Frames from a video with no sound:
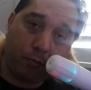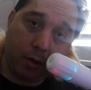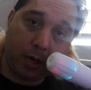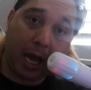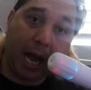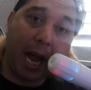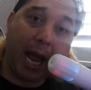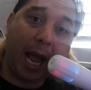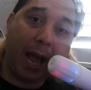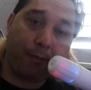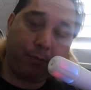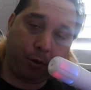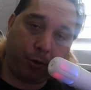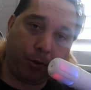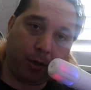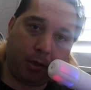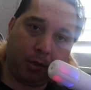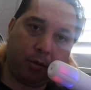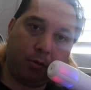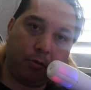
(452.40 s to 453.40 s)
what I have
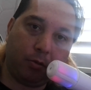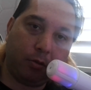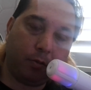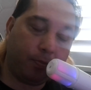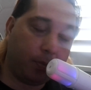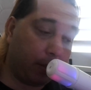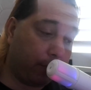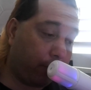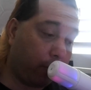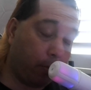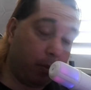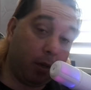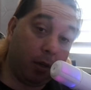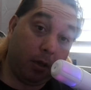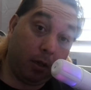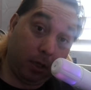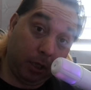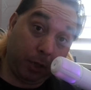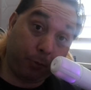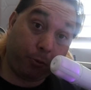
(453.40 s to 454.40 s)
learned in school from
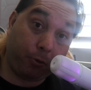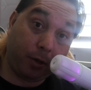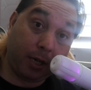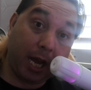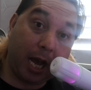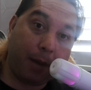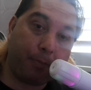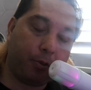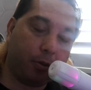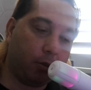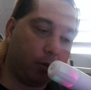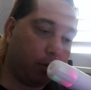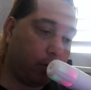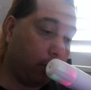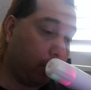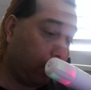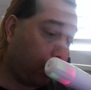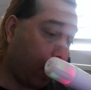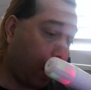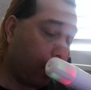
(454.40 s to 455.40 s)
a liberal capital
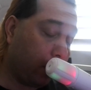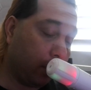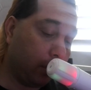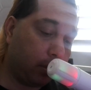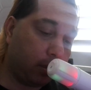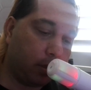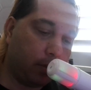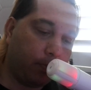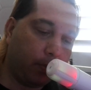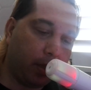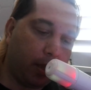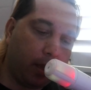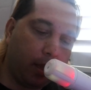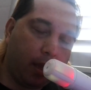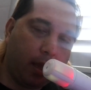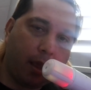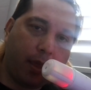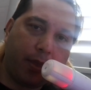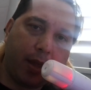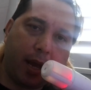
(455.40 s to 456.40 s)
college,
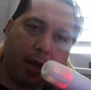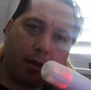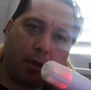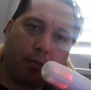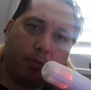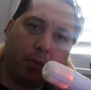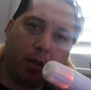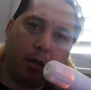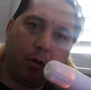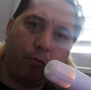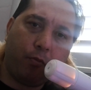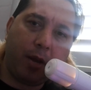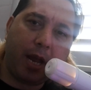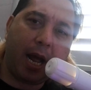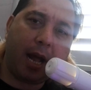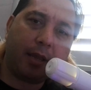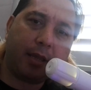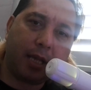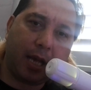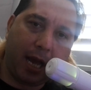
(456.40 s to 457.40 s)
that we
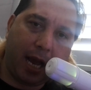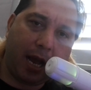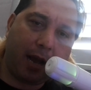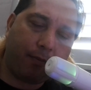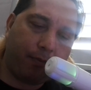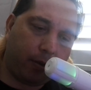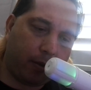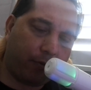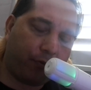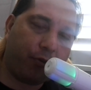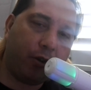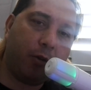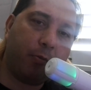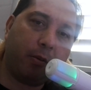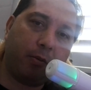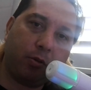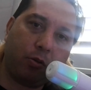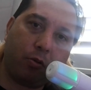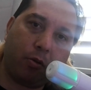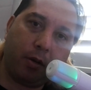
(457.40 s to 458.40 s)
have to have the
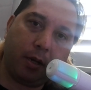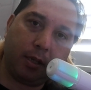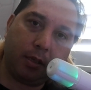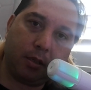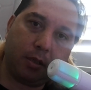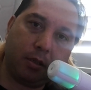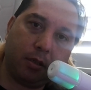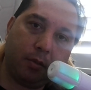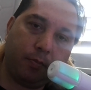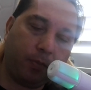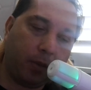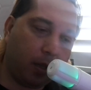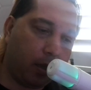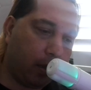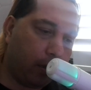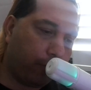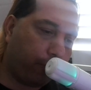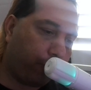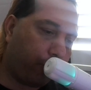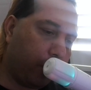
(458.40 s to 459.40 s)
freedom of choice,
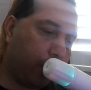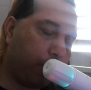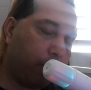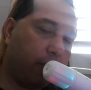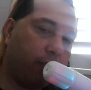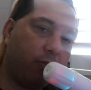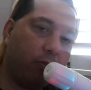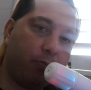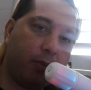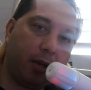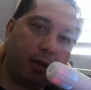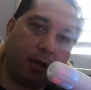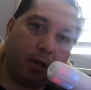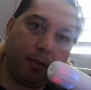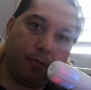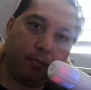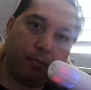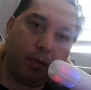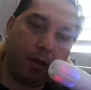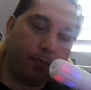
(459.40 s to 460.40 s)
freedom of
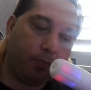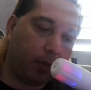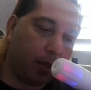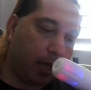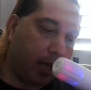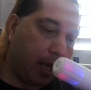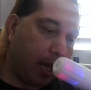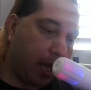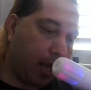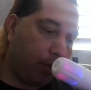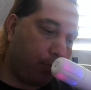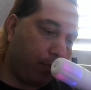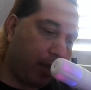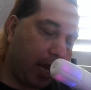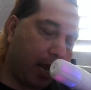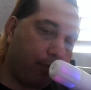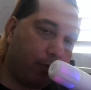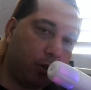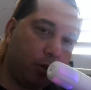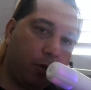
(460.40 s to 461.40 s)
opinion. And we
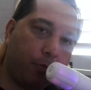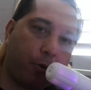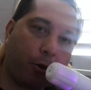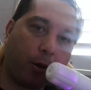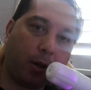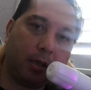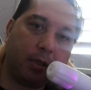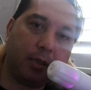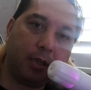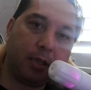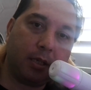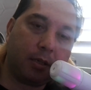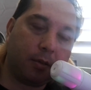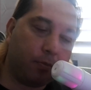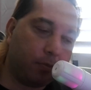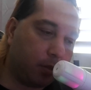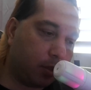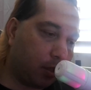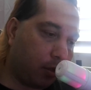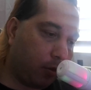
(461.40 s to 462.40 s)
have a two-party
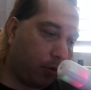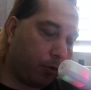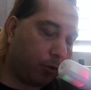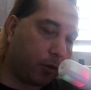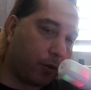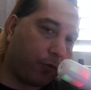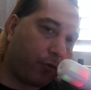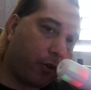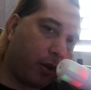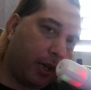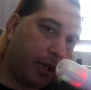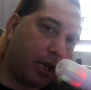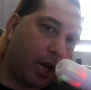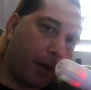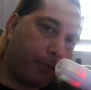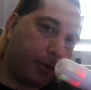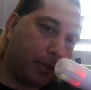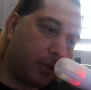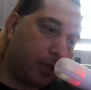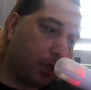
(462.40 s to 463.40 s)
system, so there's a friendly
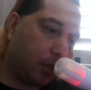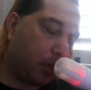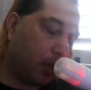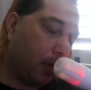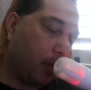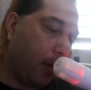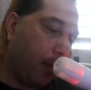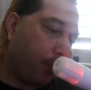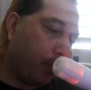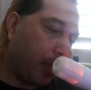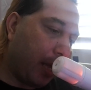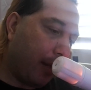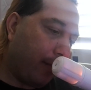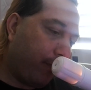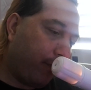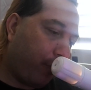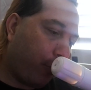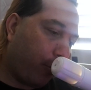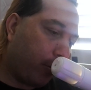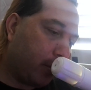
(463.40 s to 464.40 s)
competition
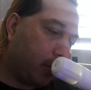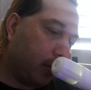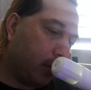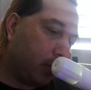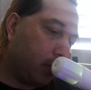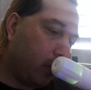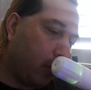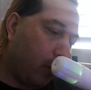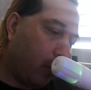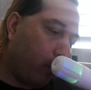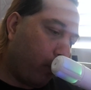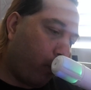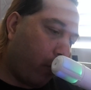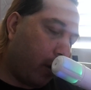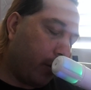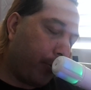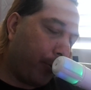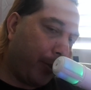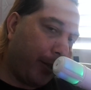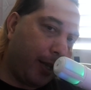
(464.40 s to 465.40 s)
that forces
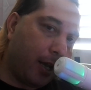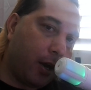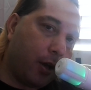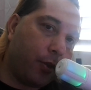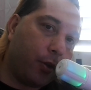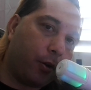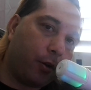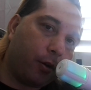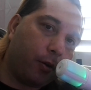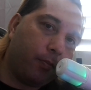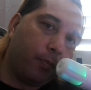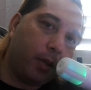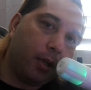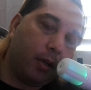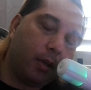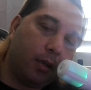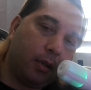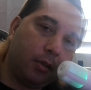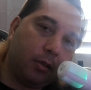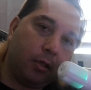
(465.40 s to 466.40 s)
one or the other
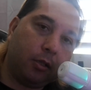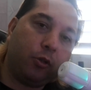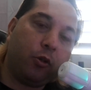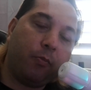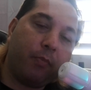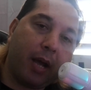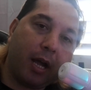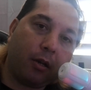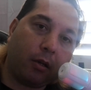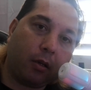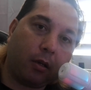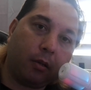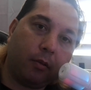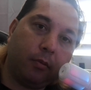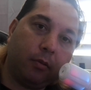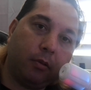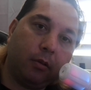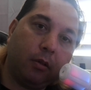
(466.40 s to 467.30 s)
to do better.